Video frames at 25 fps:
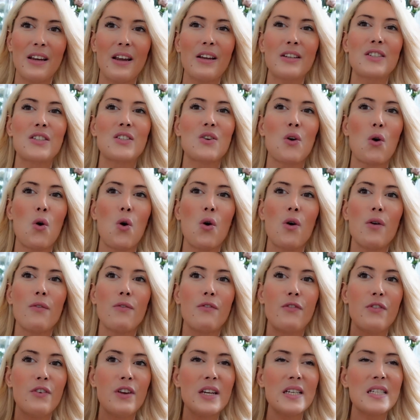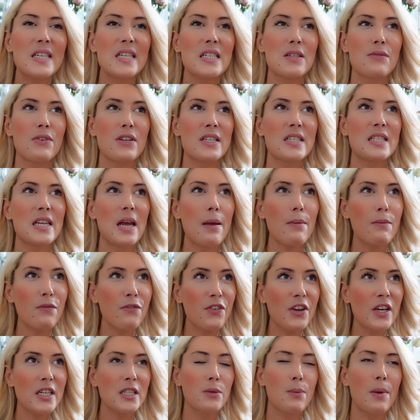So this is the same
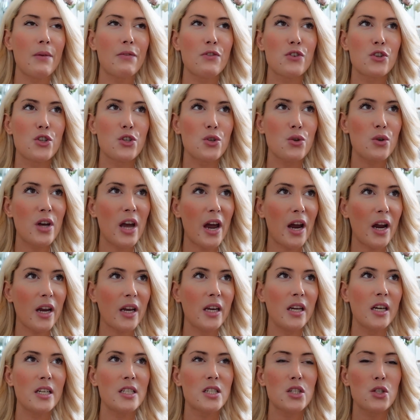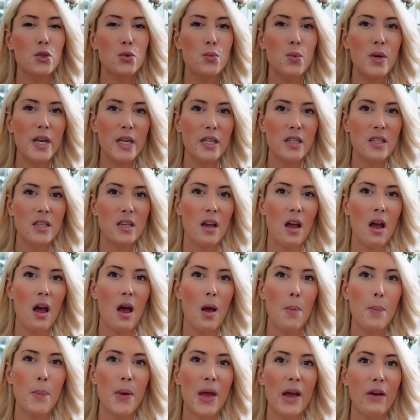things with sugary, sweet
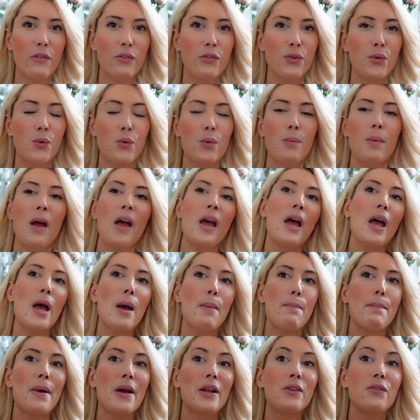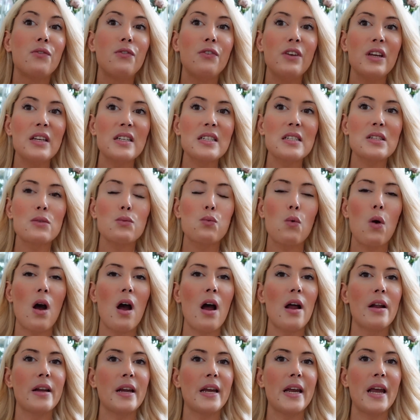perfume. But this
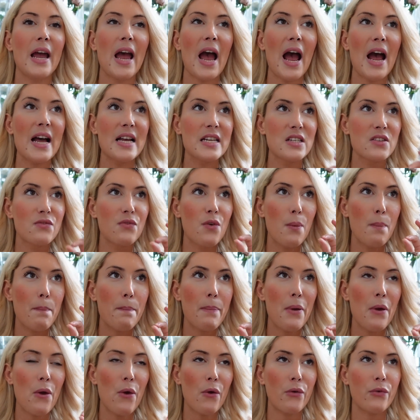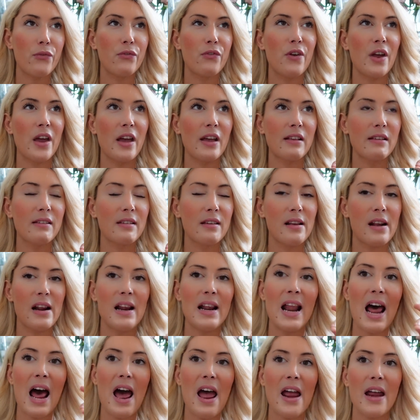one has the perfect
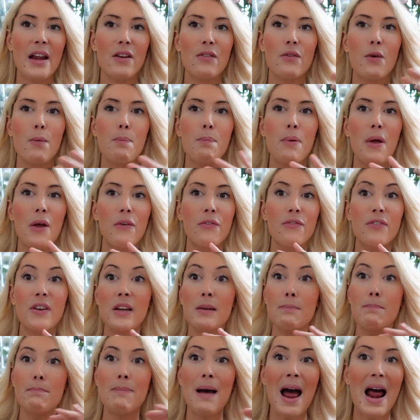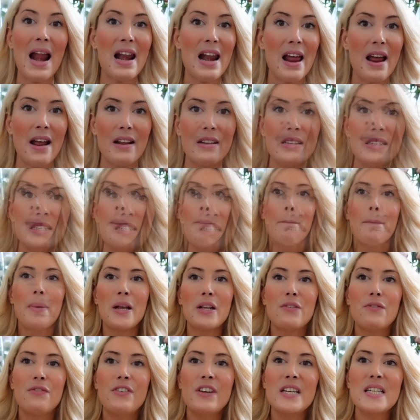line, the perfect balance.
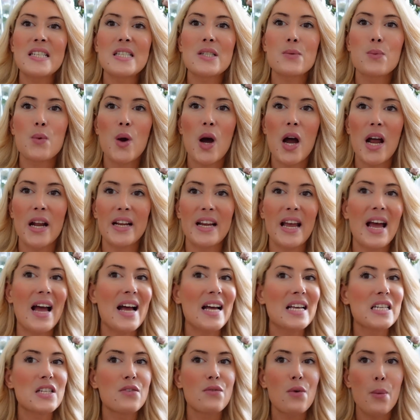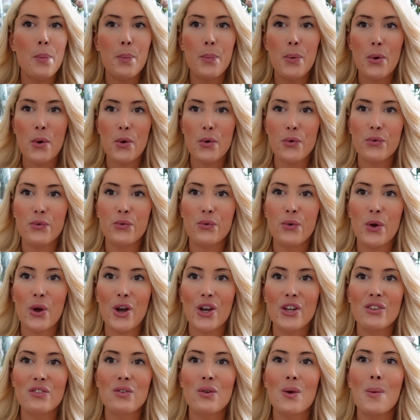But this one has the
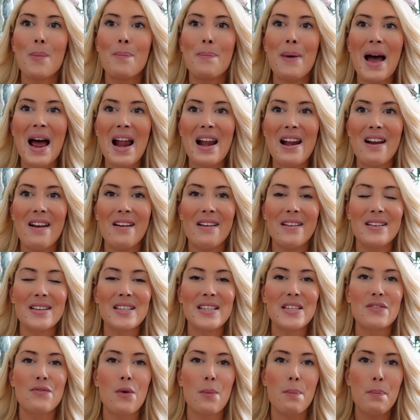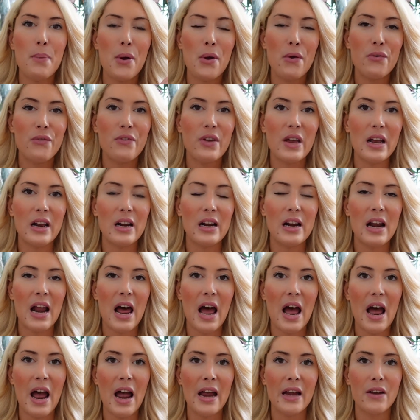perfect balance, the perfect
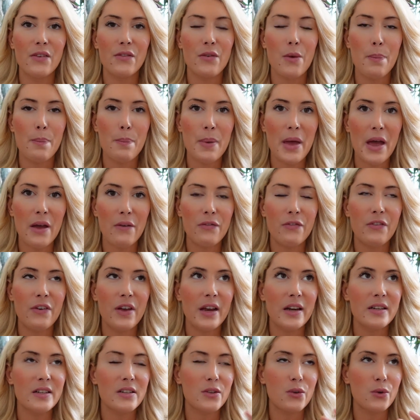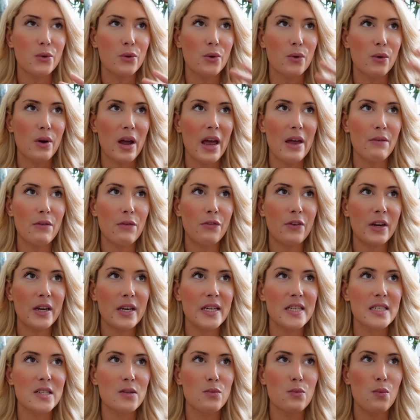line, the perfect, you know, everything
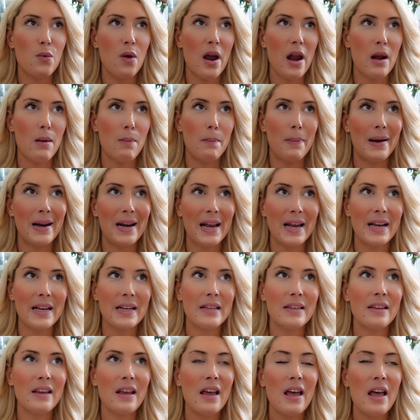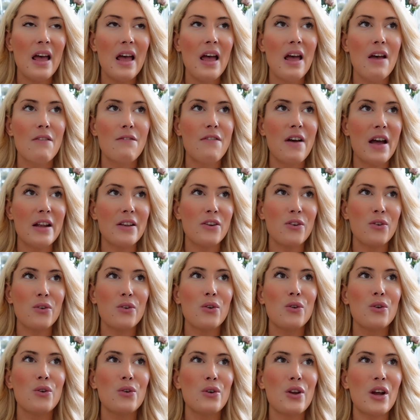is well blend.
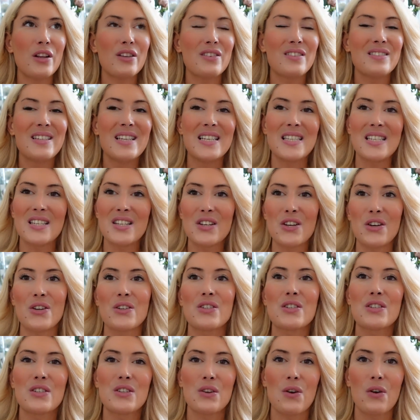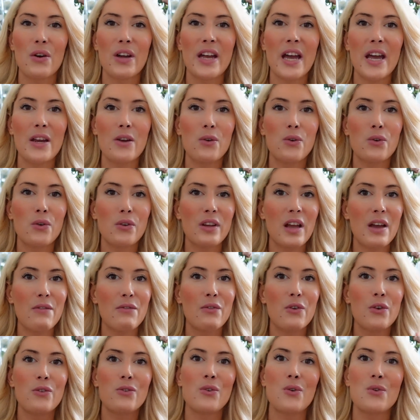Then you're not disgusted, okay? You don't
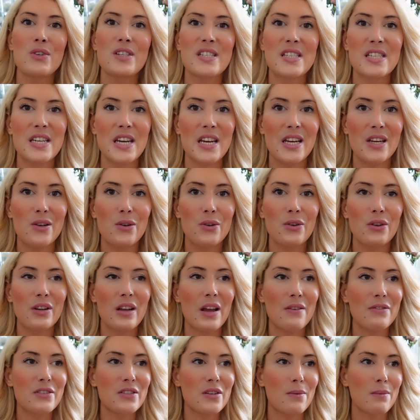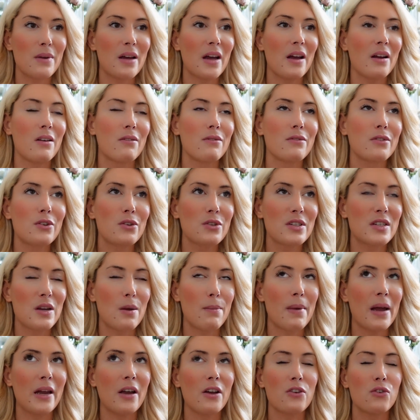have the nausea. You don't have some kind of nausea. Oh
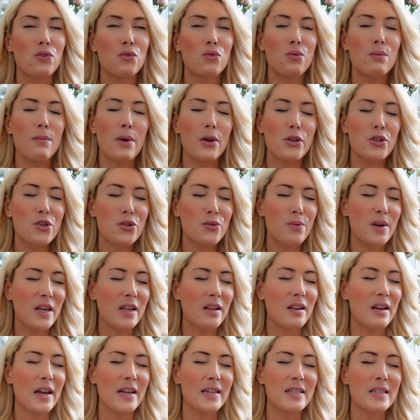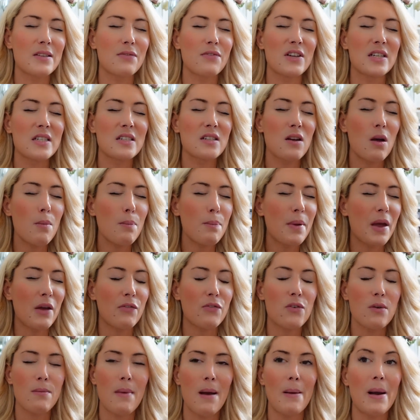my god, too much sweetness. But some
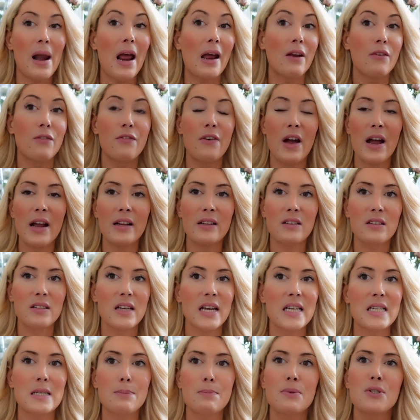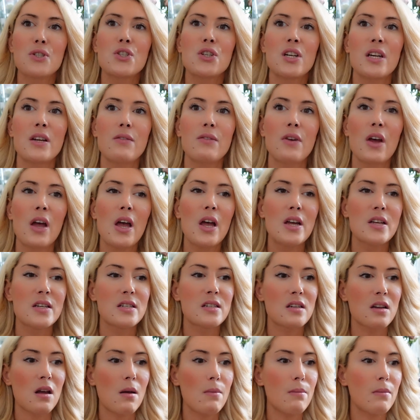perfumes are like that, especially
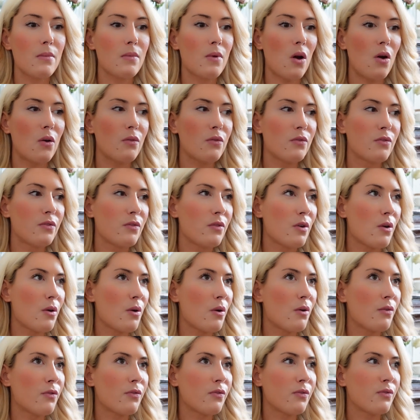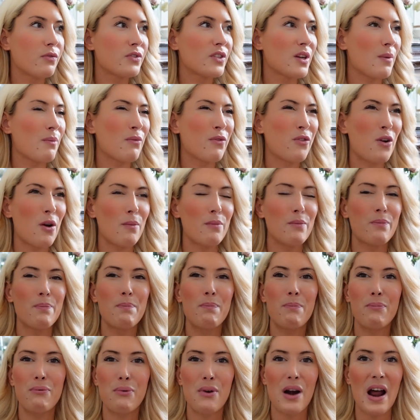some from
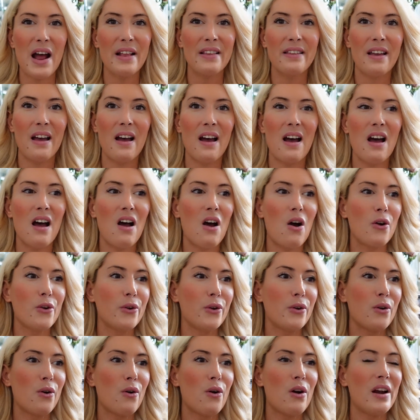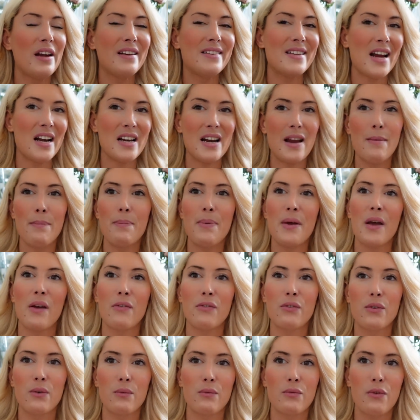Prada or, you know, Italian
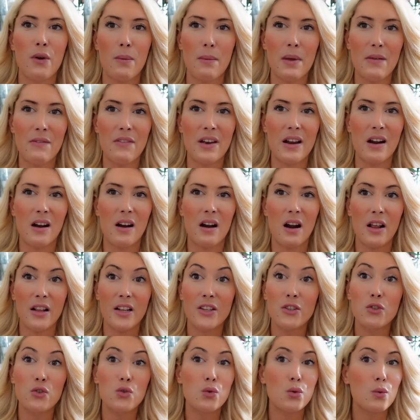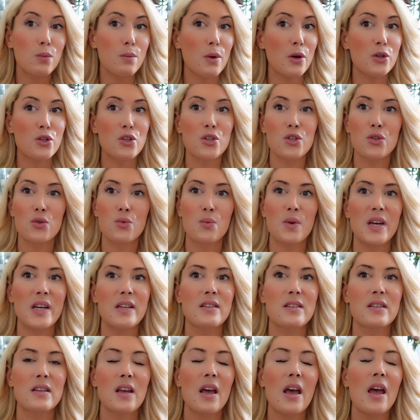perfume for me. They are like too much
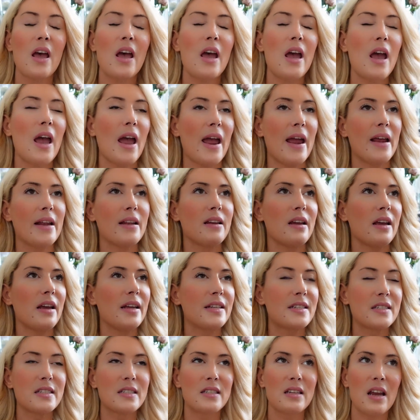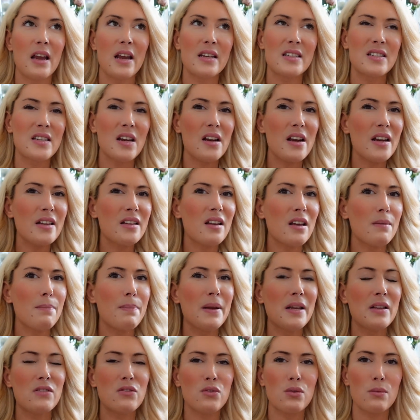sweet. And it's a little
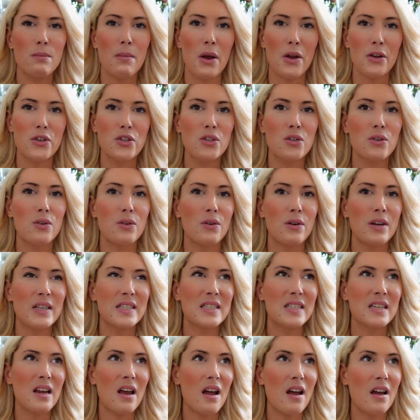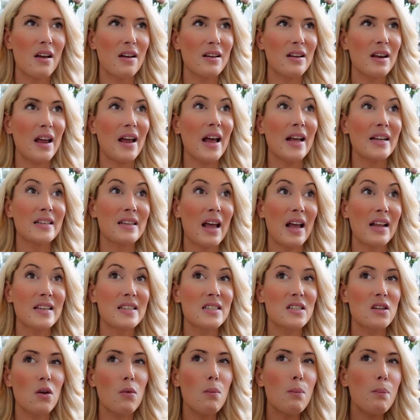bit too much, you know, at
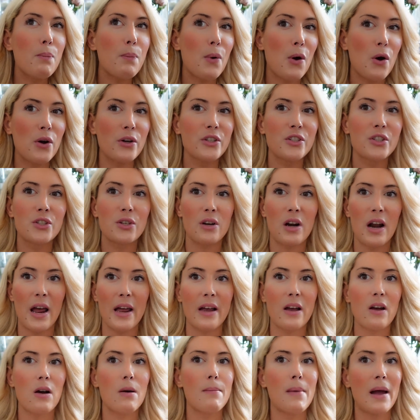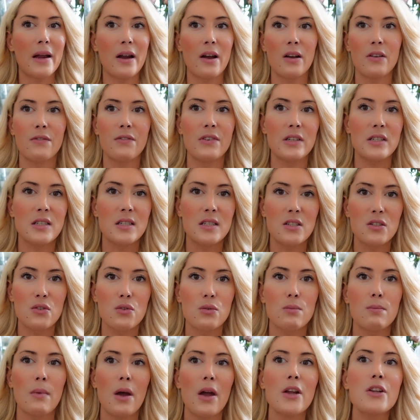some point you're like, oh my god, this is
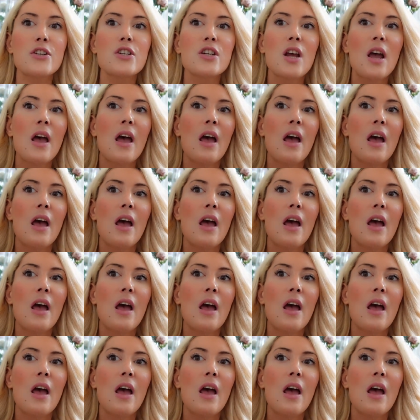too much.